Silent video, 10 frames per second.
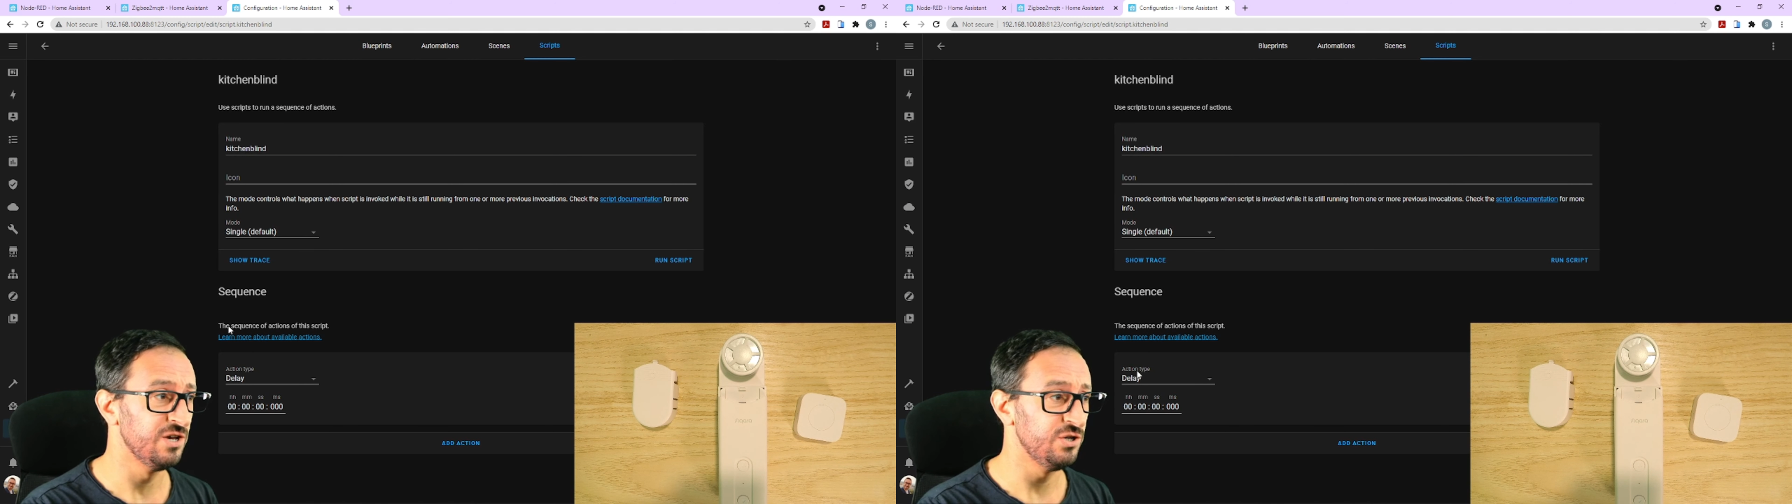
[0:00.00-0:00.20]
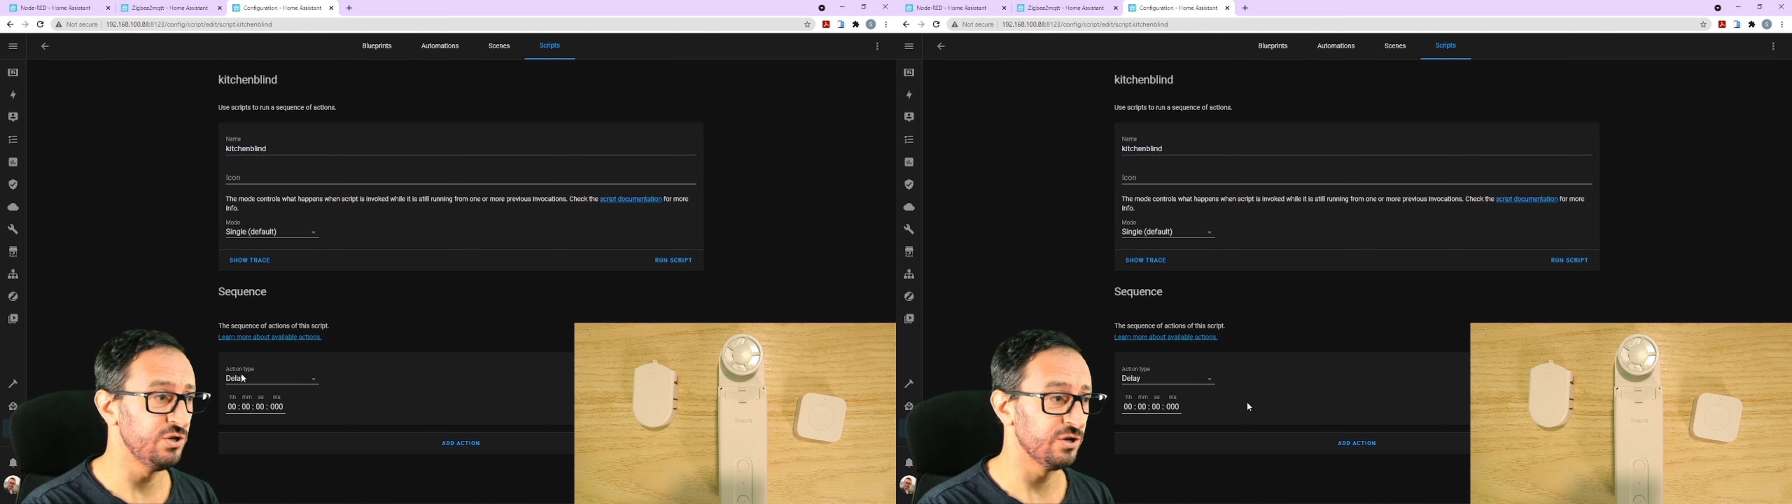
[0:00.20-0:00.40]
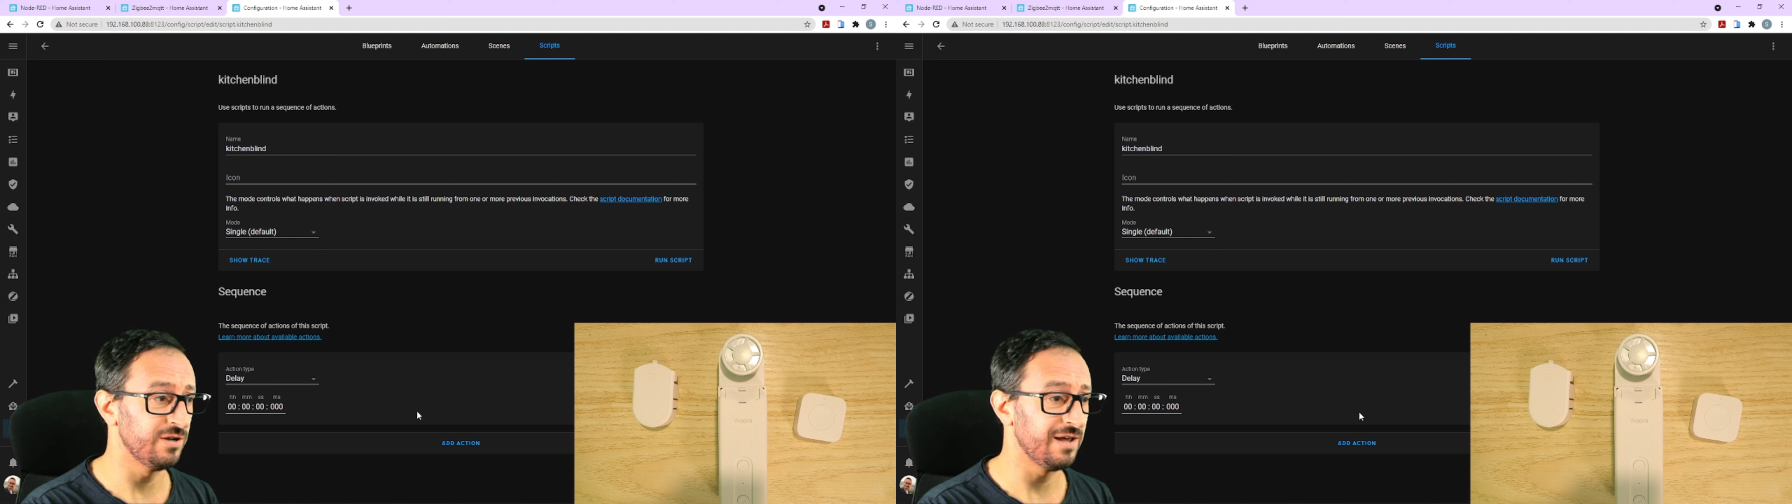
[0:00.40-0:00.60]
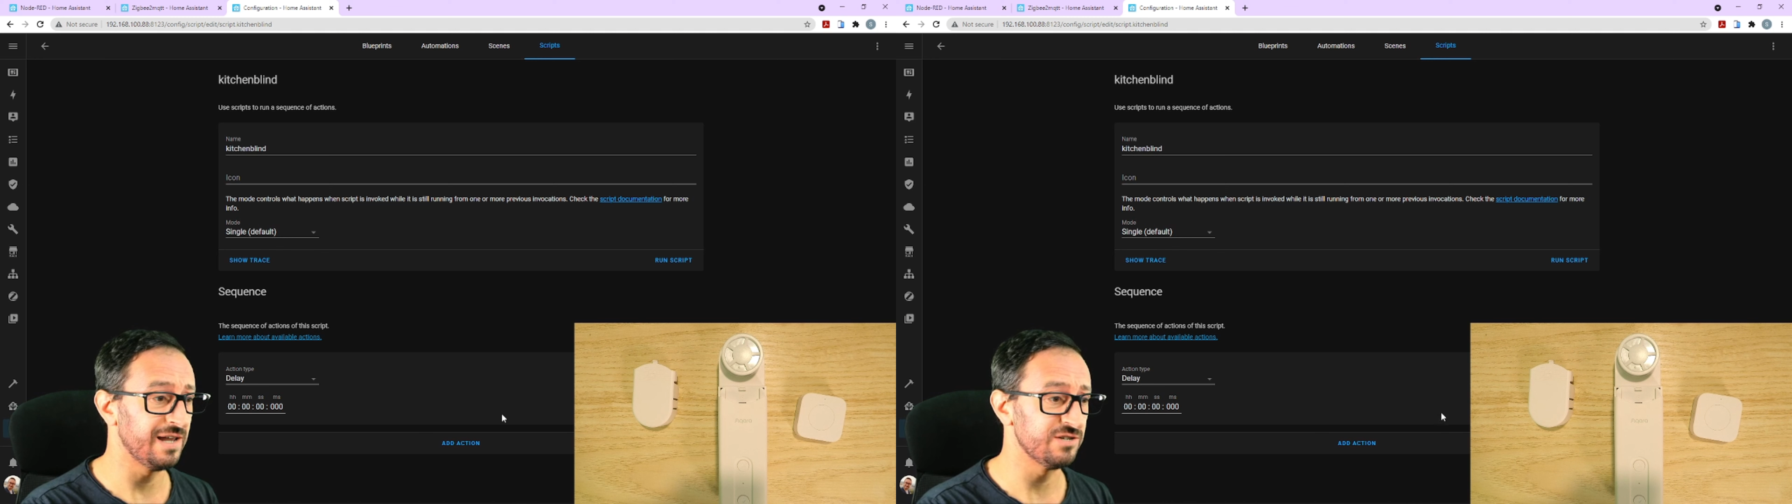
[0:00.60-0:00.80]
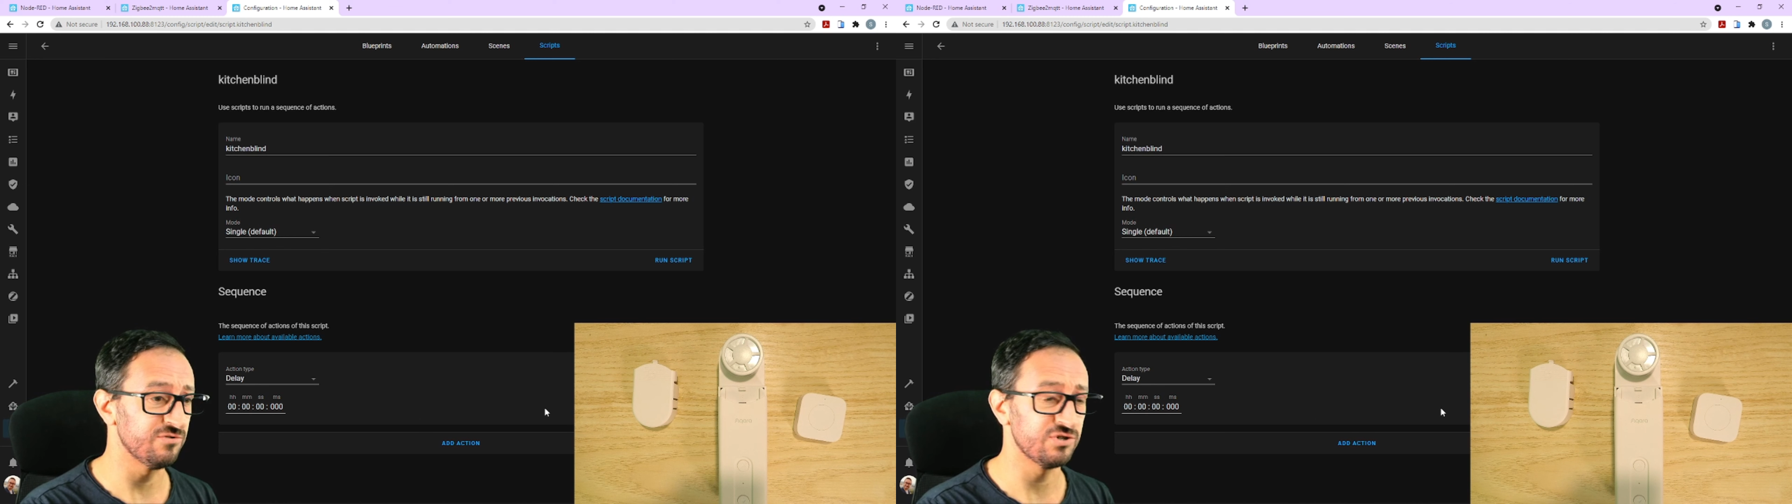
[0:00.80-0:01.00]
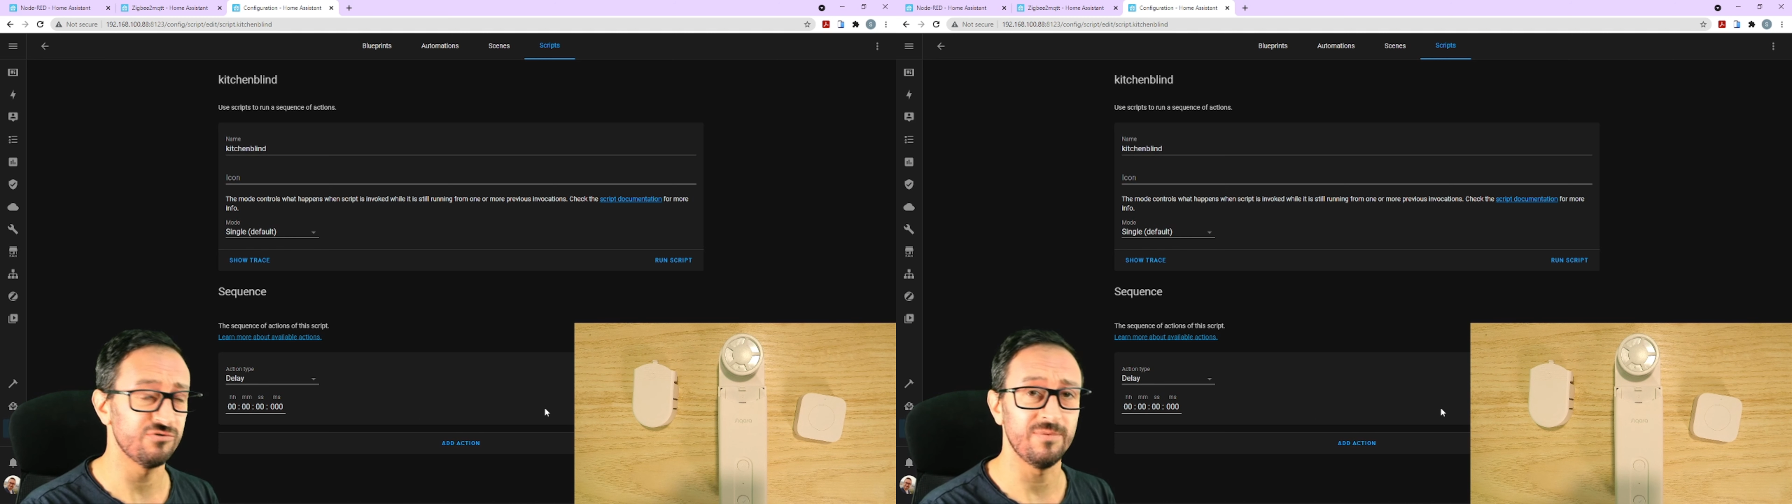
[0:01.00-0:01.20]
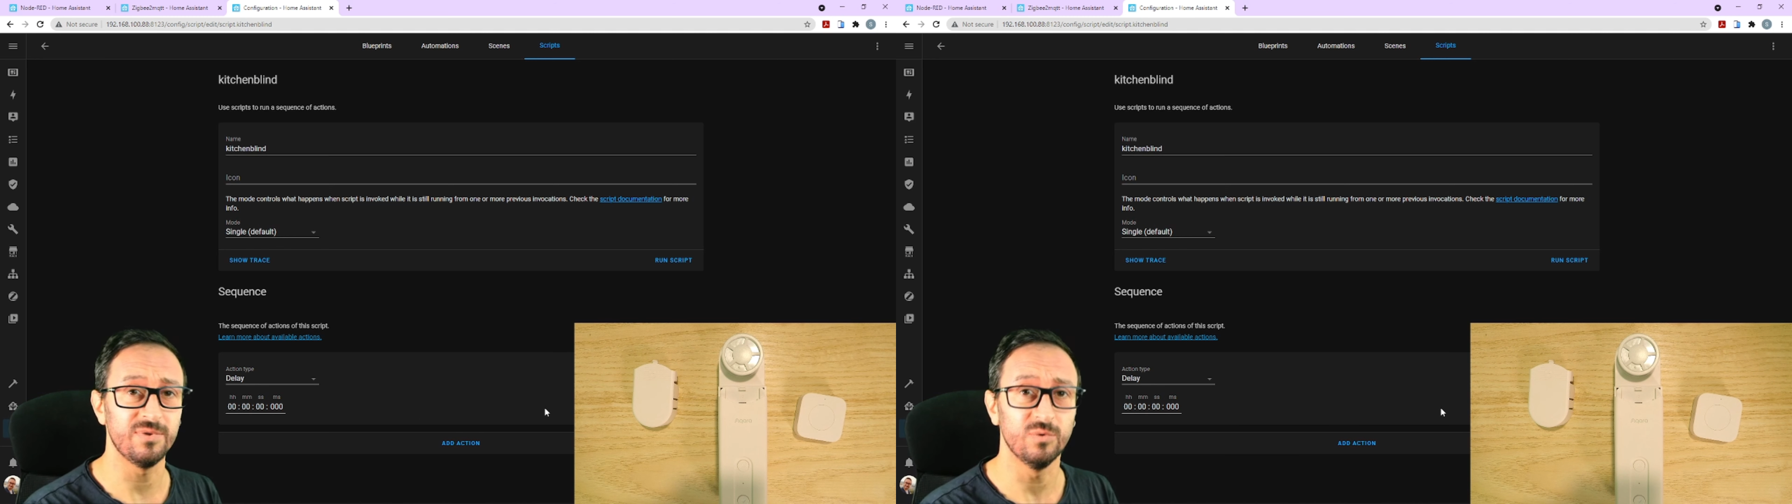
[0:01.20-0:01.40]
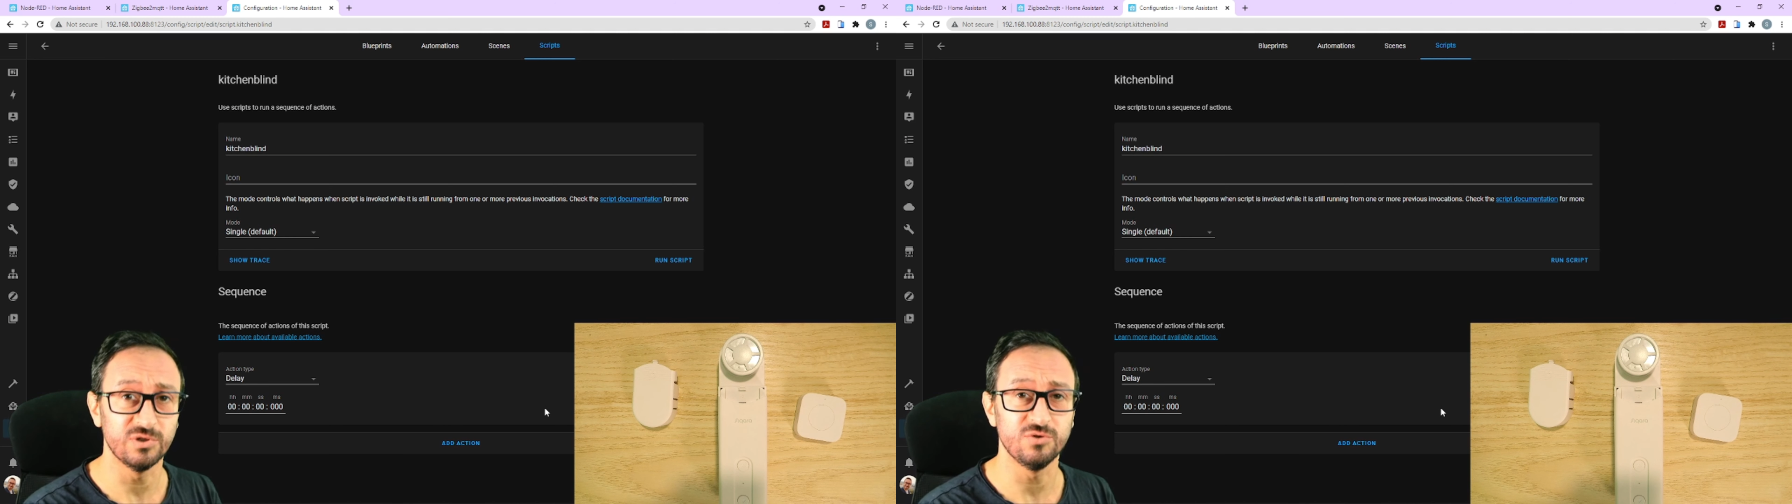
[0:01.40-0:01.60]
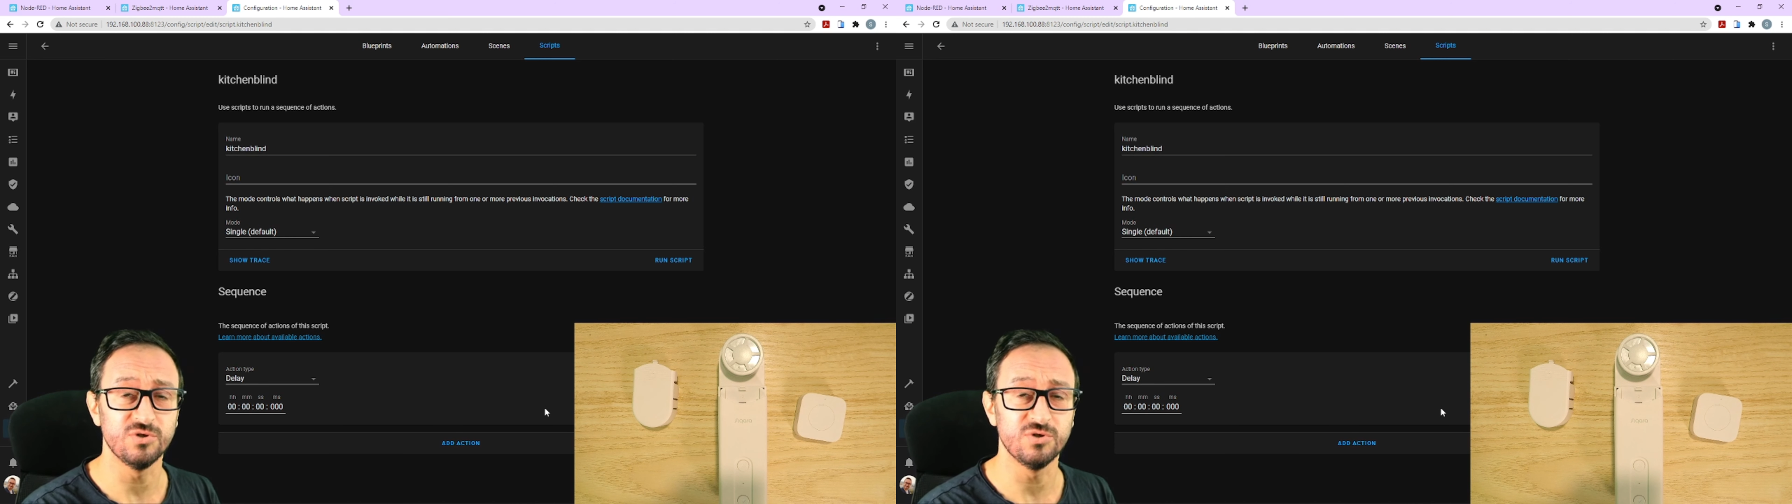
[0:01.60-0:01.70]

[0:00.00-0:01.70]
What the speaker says: You can enter a script that will do